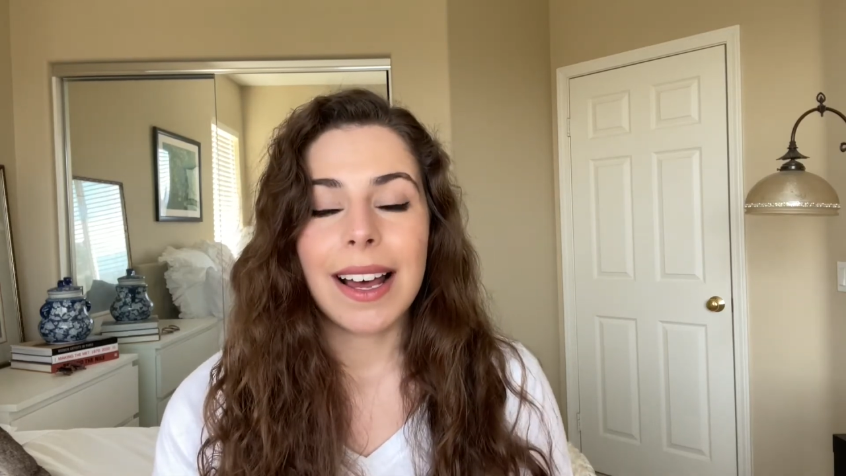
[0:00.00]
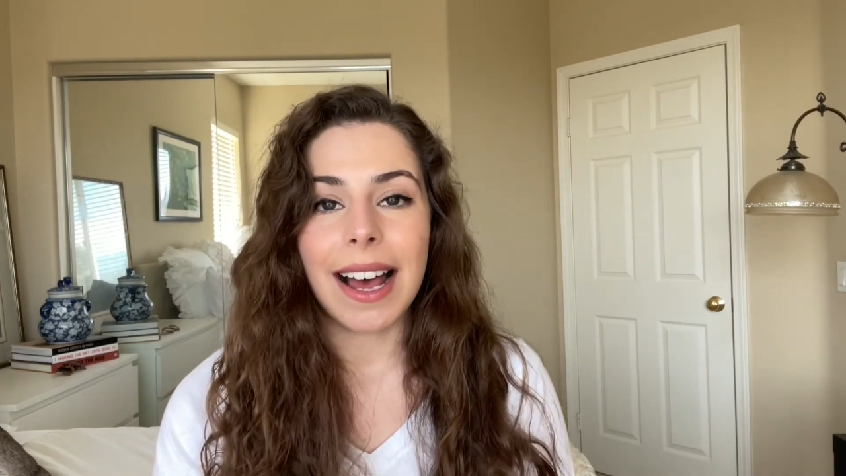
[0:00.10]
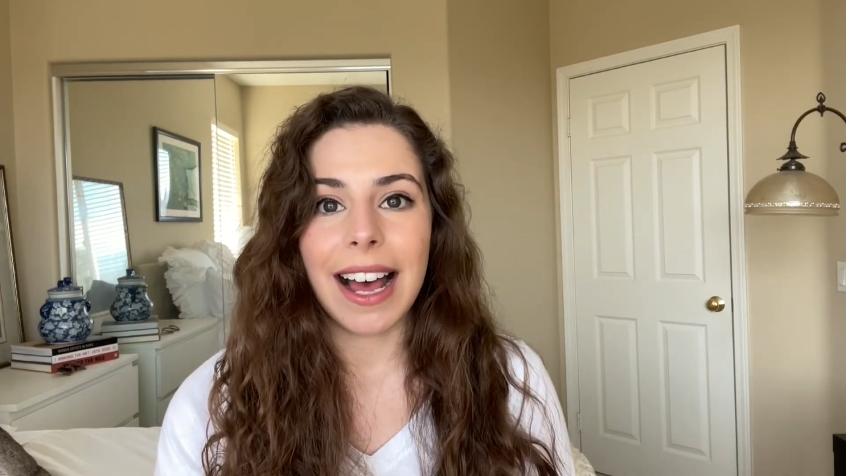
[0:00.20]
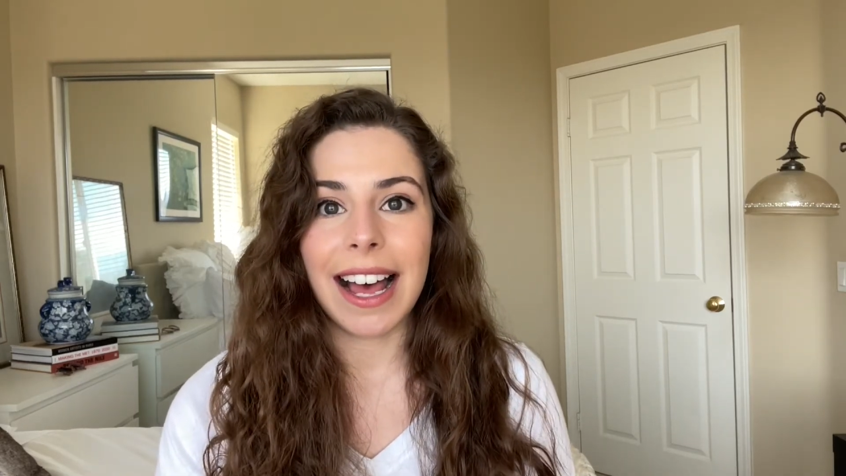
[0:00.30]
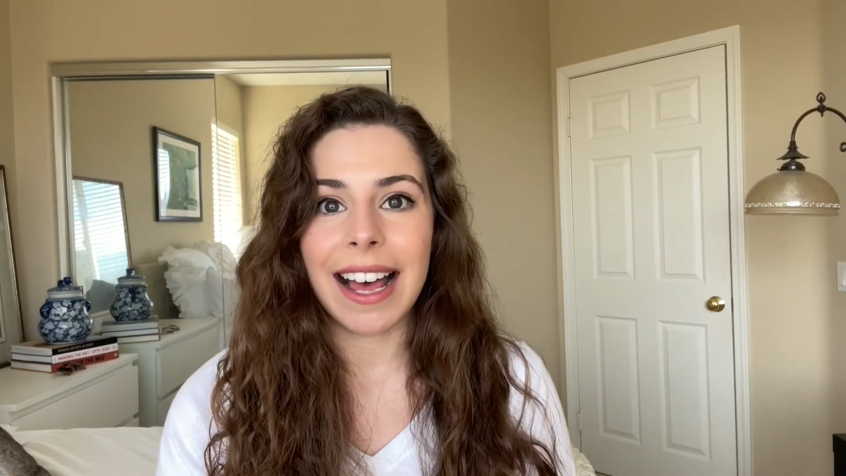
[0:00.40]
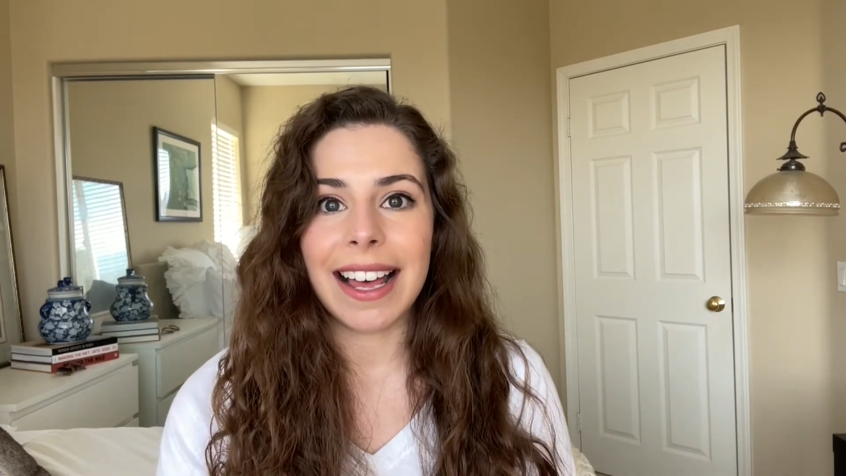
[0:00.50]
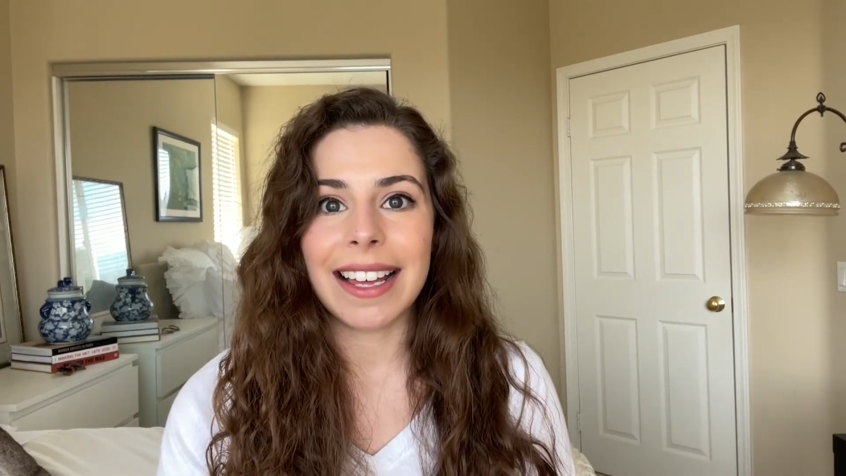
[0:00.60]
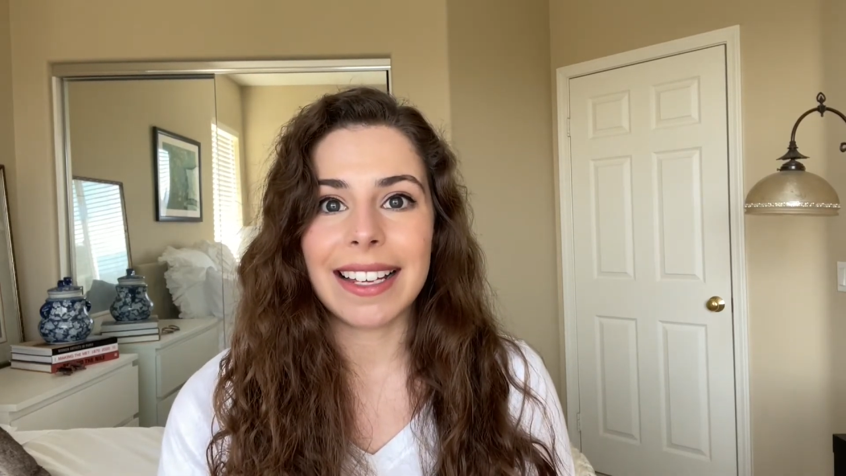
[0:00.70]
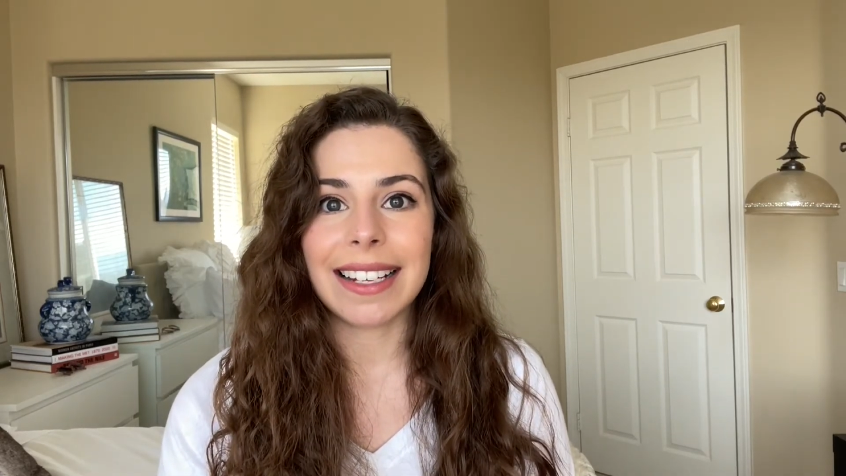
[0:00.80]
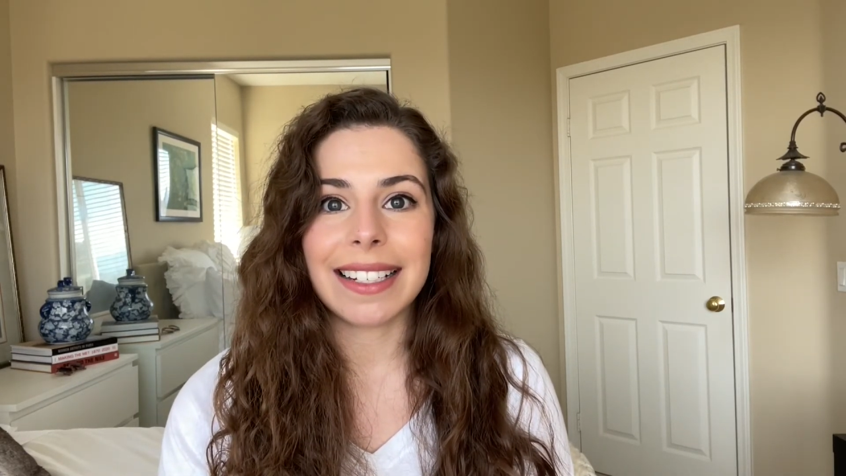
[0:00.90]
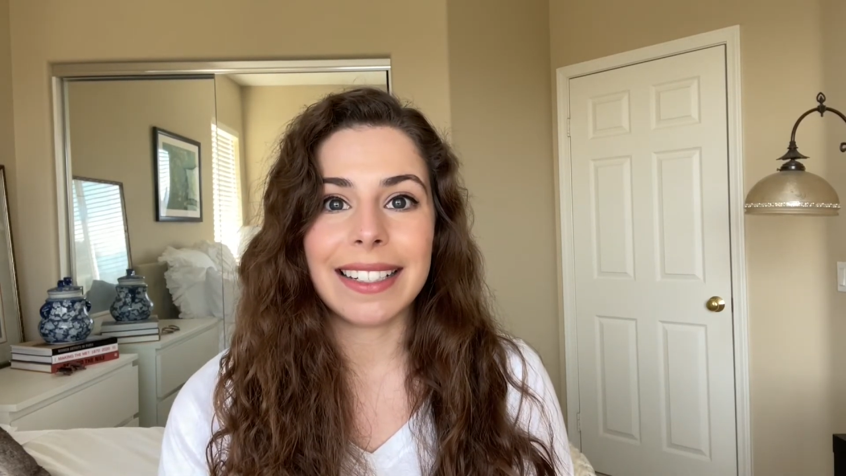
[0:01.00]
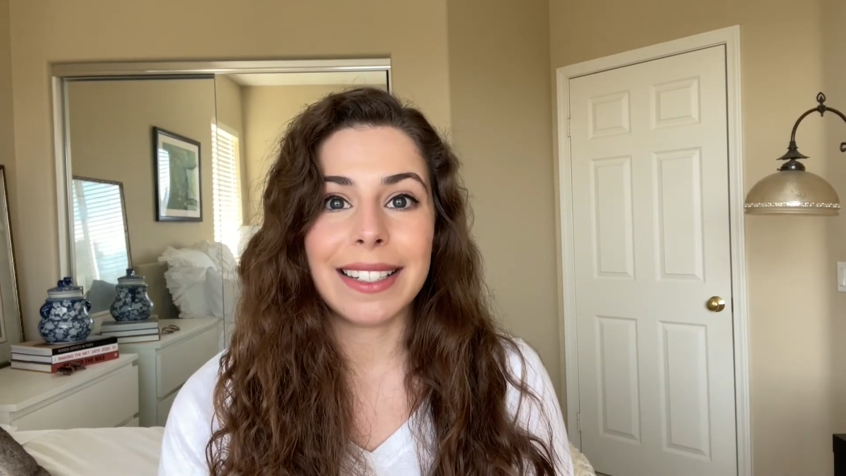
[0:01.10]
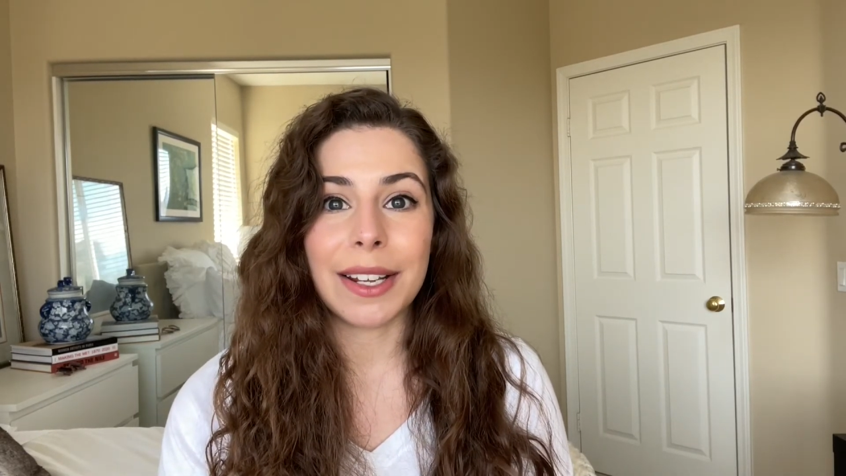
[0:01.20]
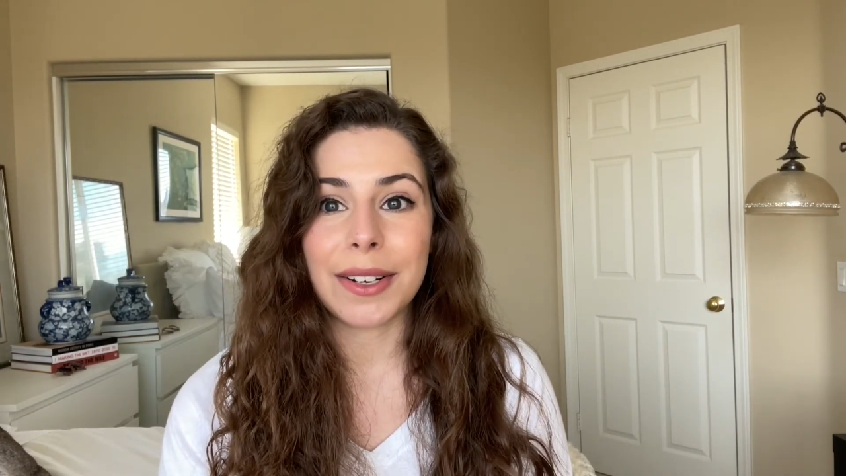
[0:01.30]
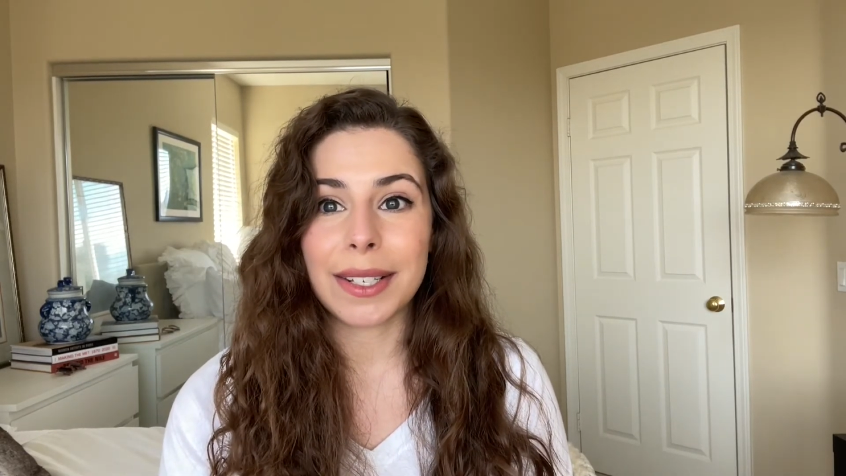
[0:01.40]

Uh, there's